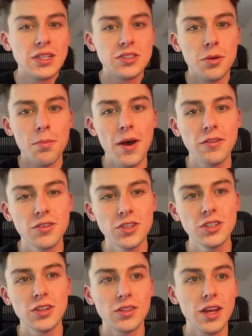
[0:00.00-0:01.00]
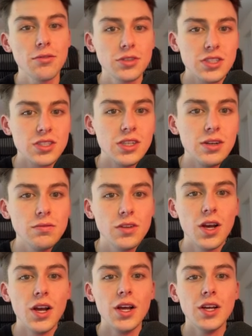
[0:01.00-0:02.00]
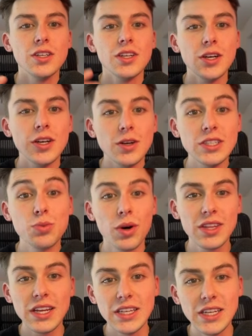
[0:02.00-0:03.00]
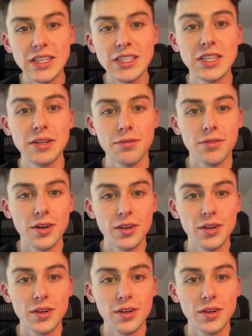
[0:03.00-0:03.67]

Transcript: the messaging that they received is what they needed to convert.